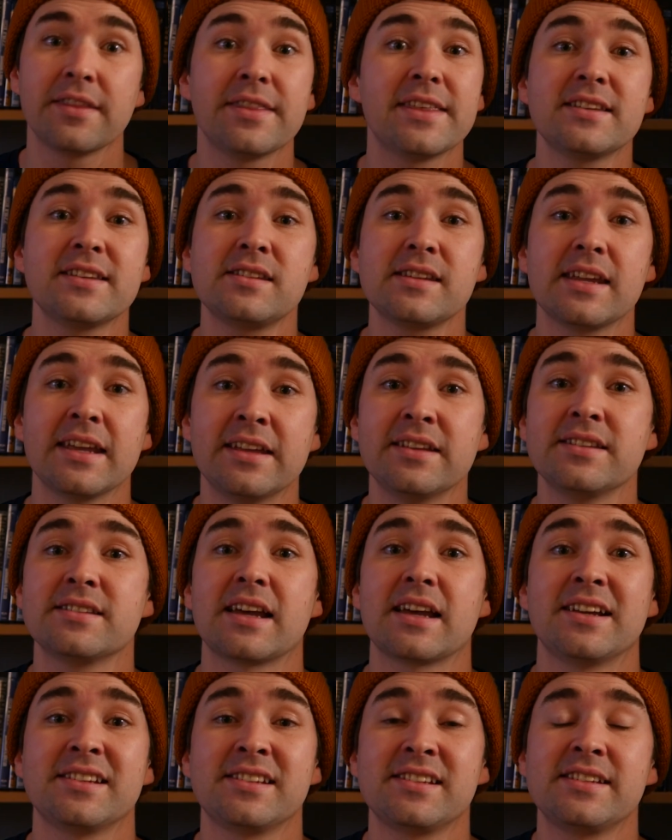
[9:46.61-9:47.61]
This is
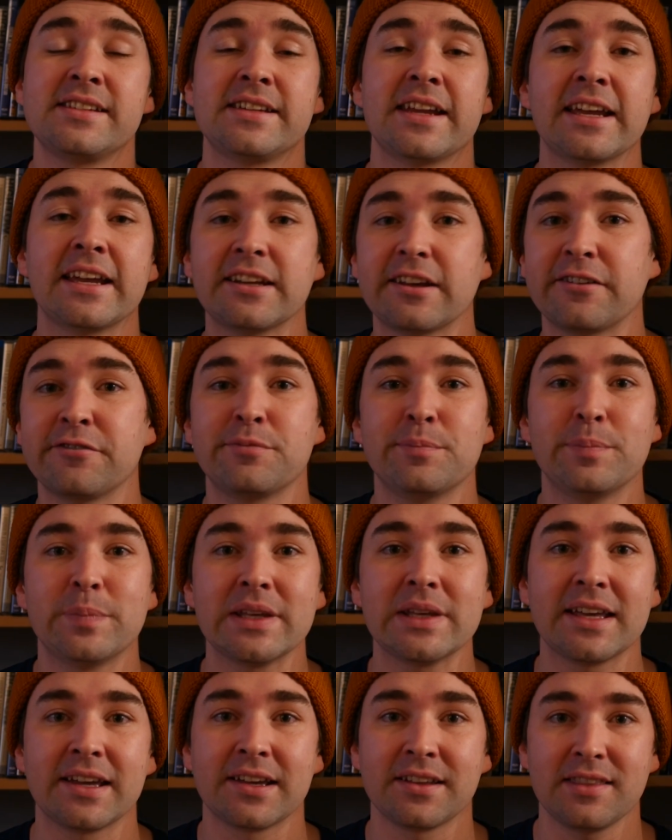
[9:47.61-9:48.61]
a state of
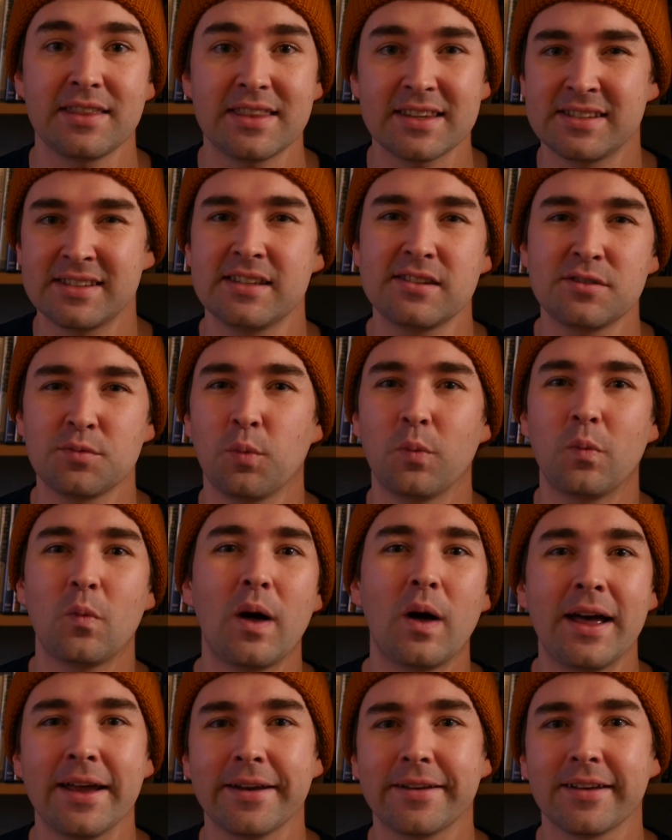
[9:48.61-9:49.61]
being. This is
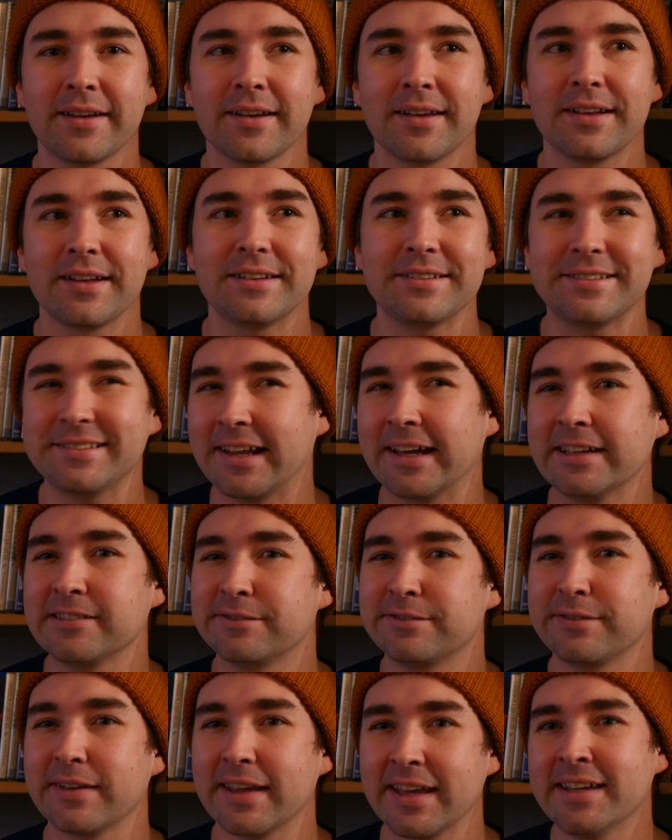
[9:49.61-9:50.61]
what
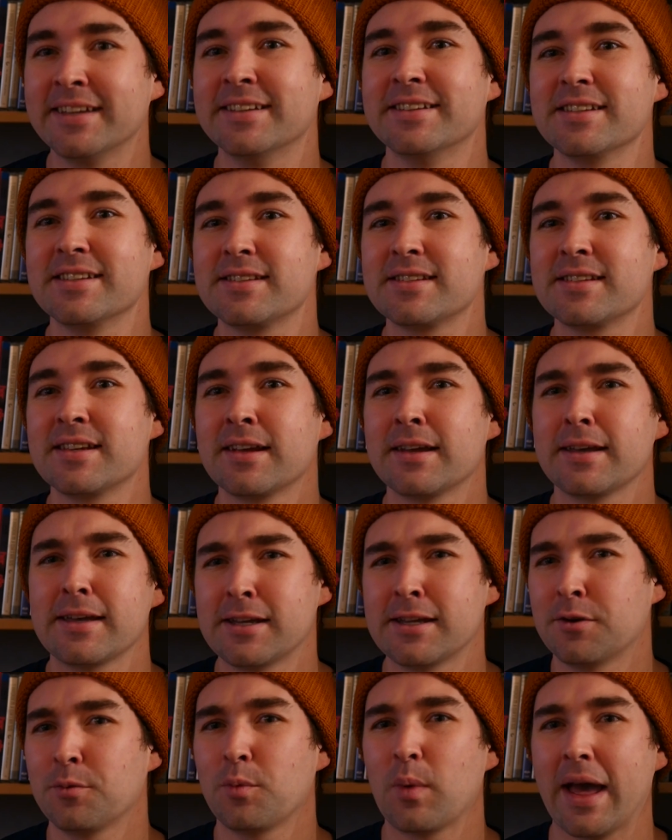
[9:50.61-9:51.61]
life is
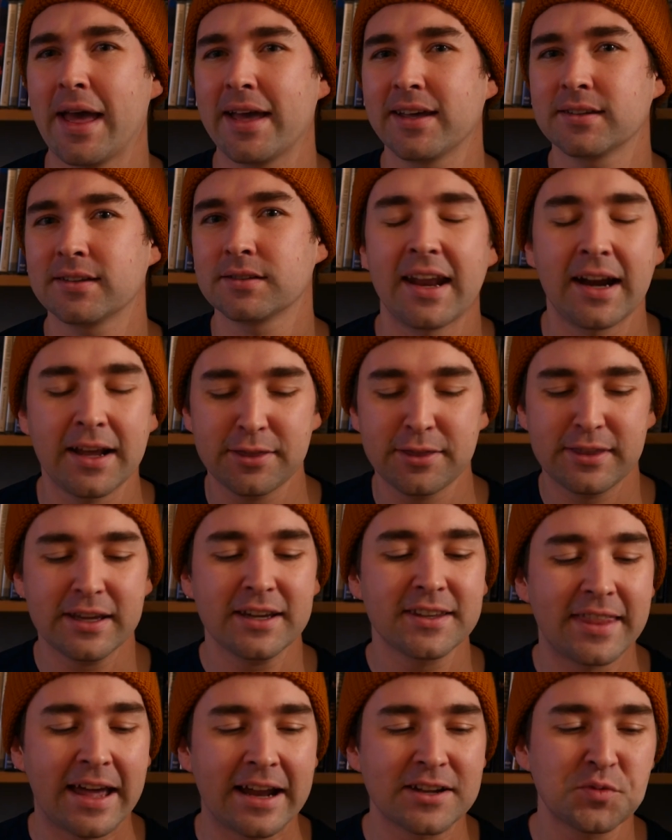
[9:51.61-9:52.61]
in a way. And I
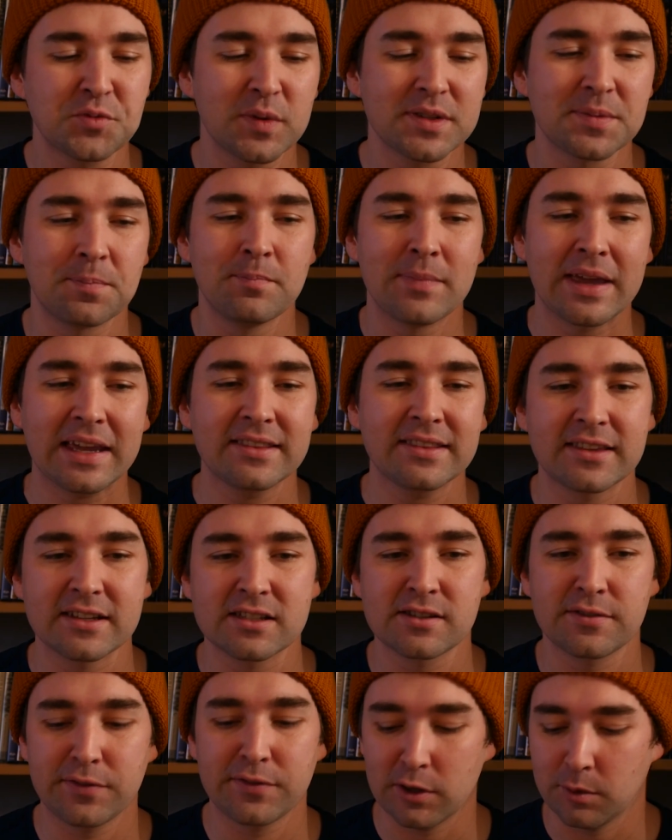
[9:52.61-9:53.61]
think that's what's made
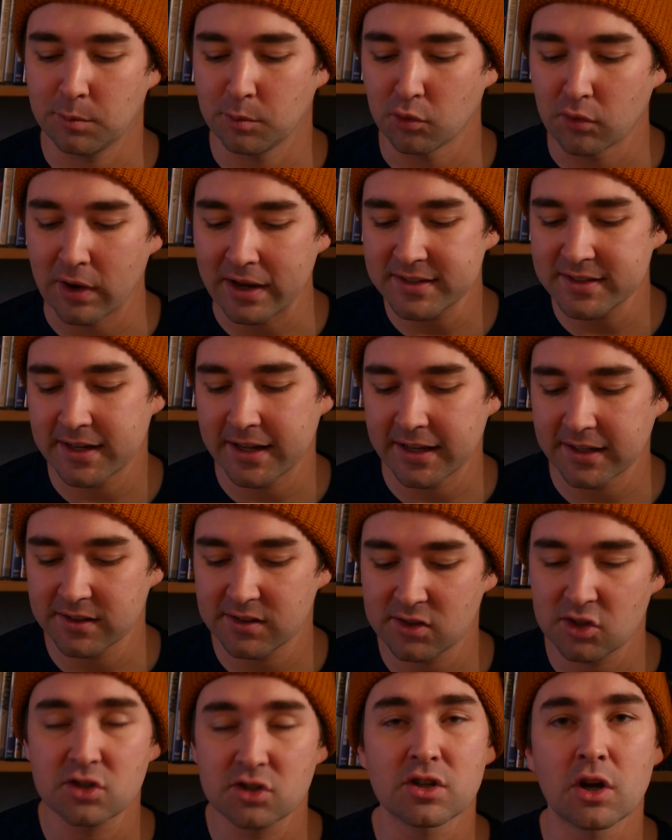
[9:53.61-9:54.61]
this film resonate
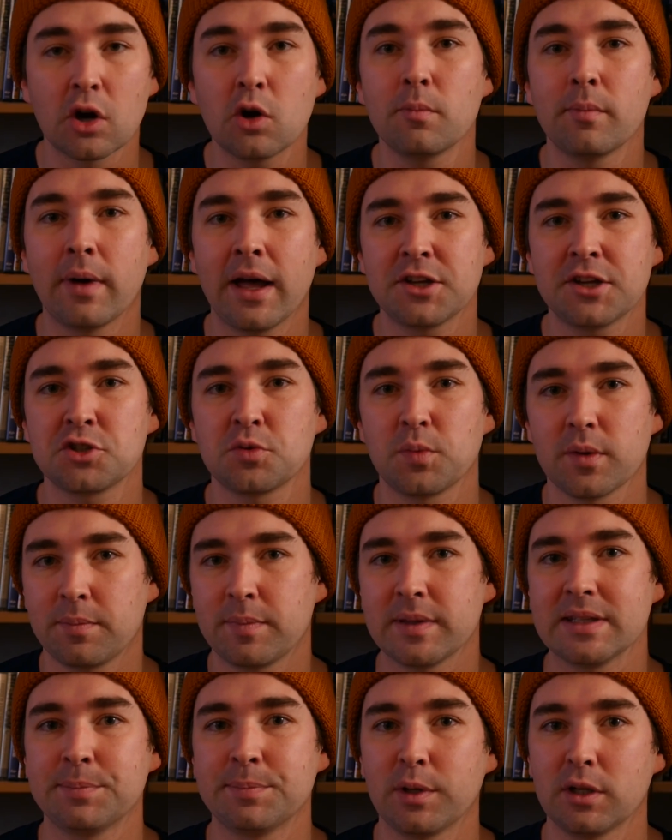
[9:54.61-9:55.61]
so much with
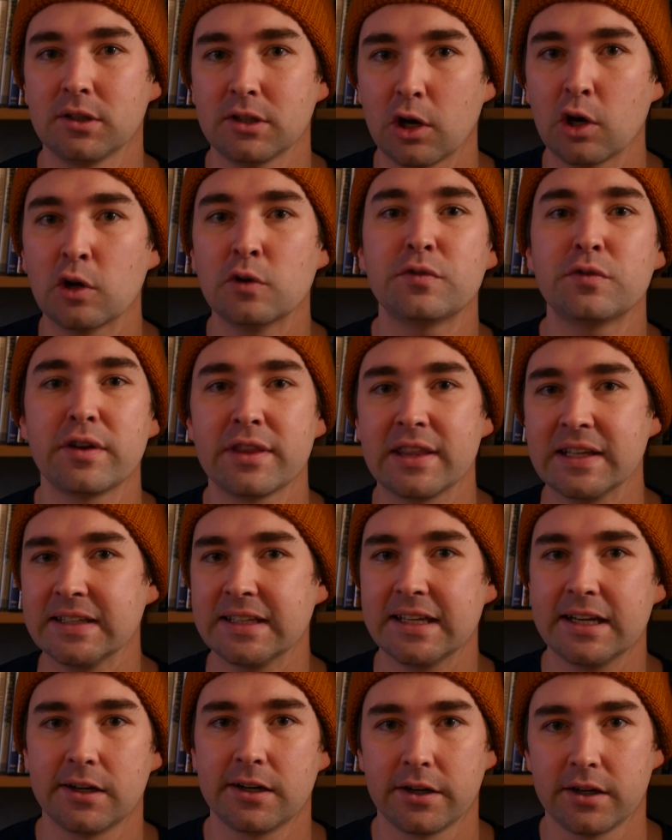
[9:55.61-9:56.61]
people over the
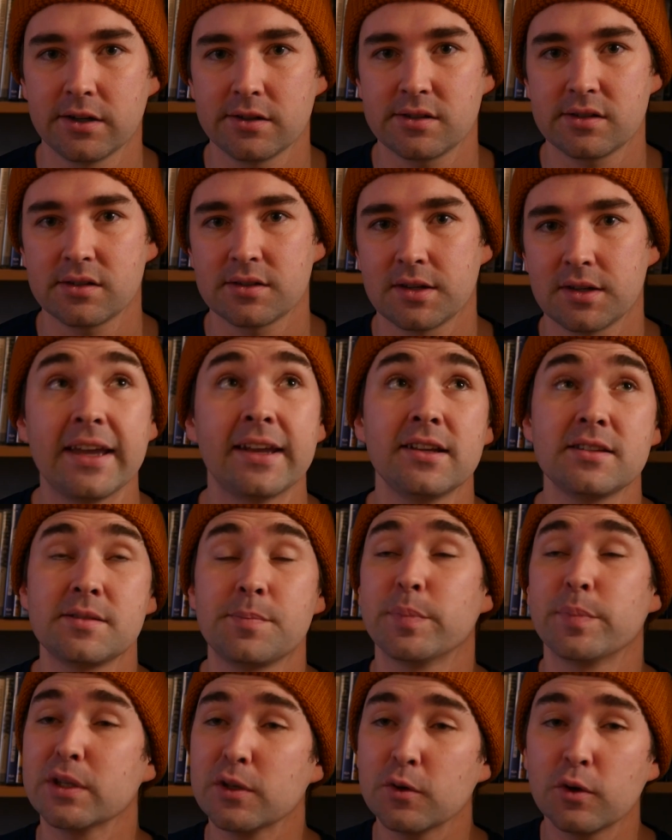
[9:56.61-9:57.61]
years. It is
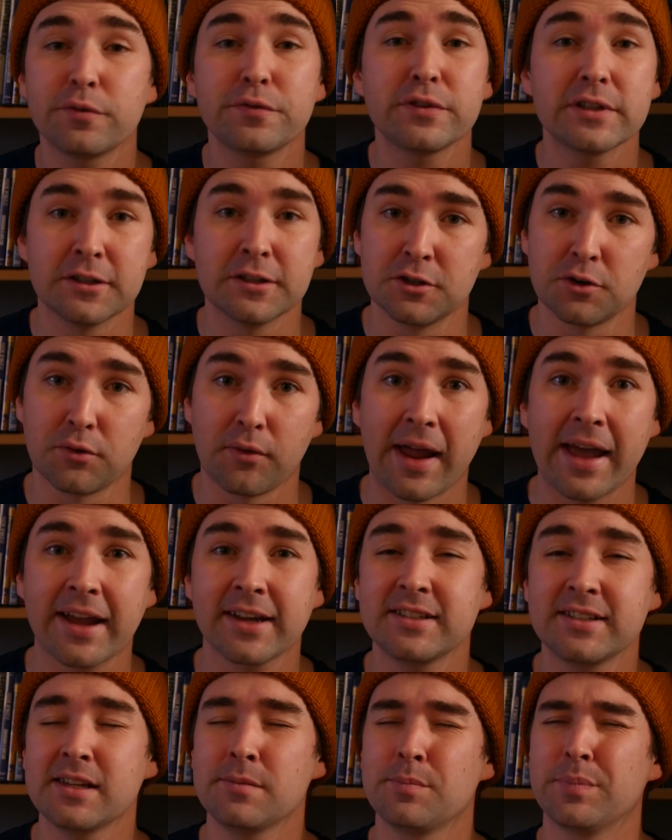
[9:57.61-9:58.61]
beautifully
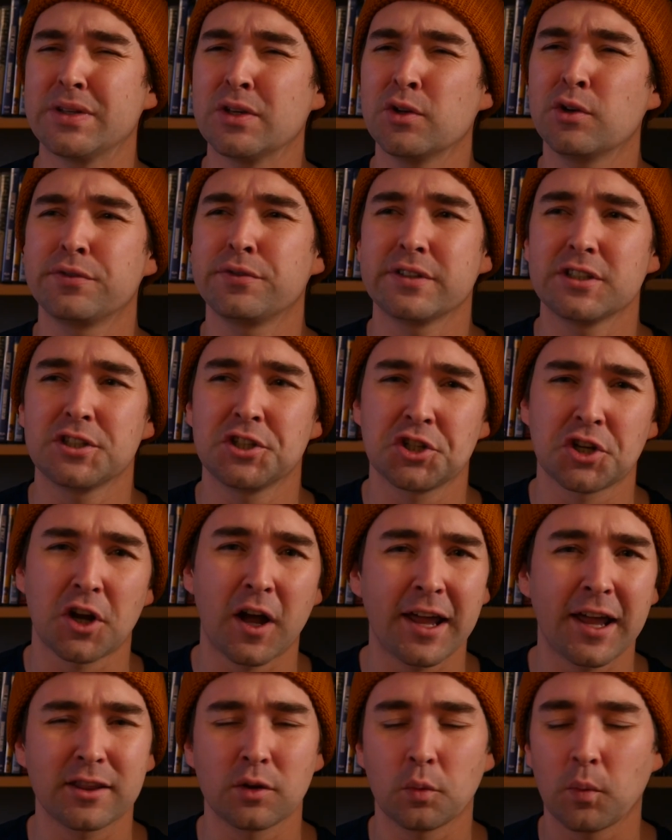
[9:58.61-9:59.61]
directed, beautifully
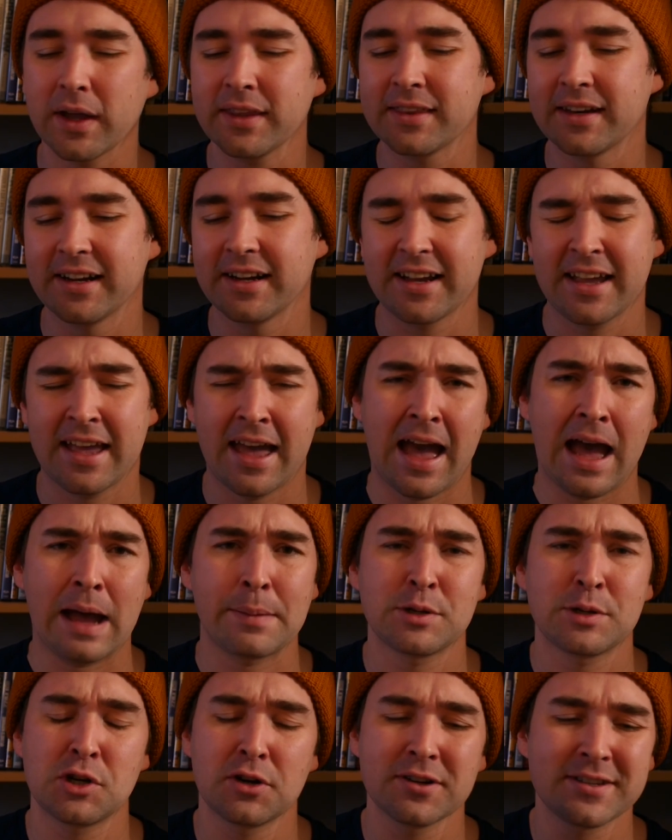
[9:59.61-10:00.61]
shot, the way that it
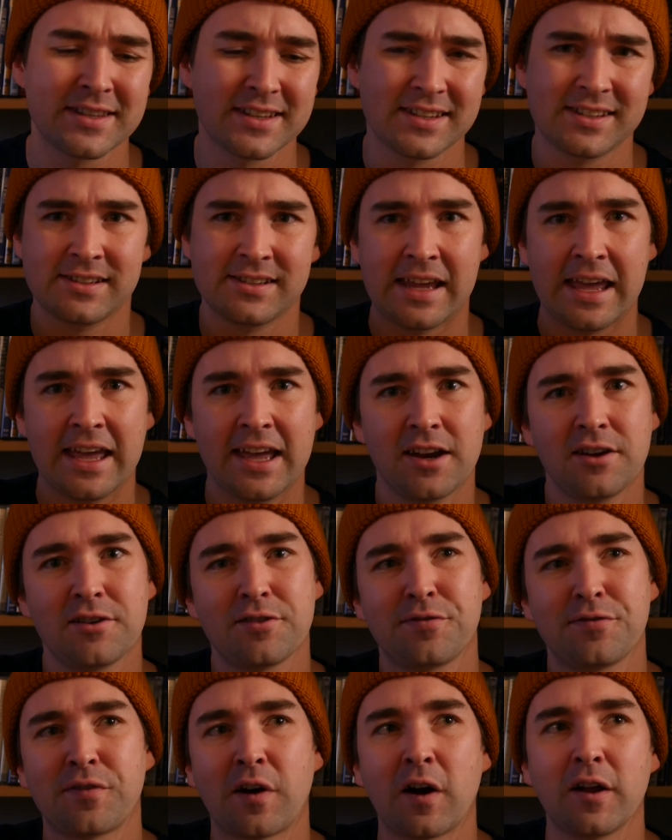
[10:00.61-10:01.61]
captures the sand
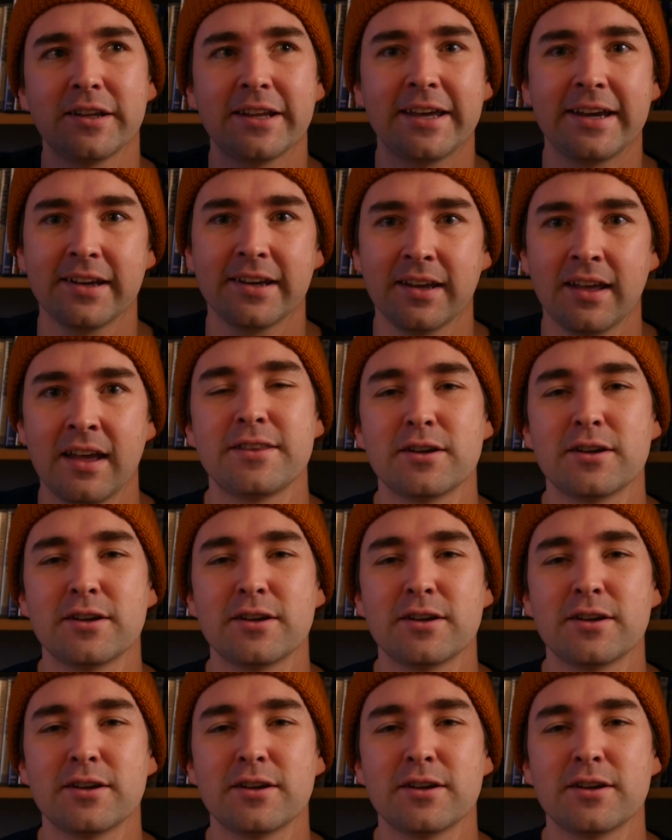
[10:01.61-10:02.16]
falling.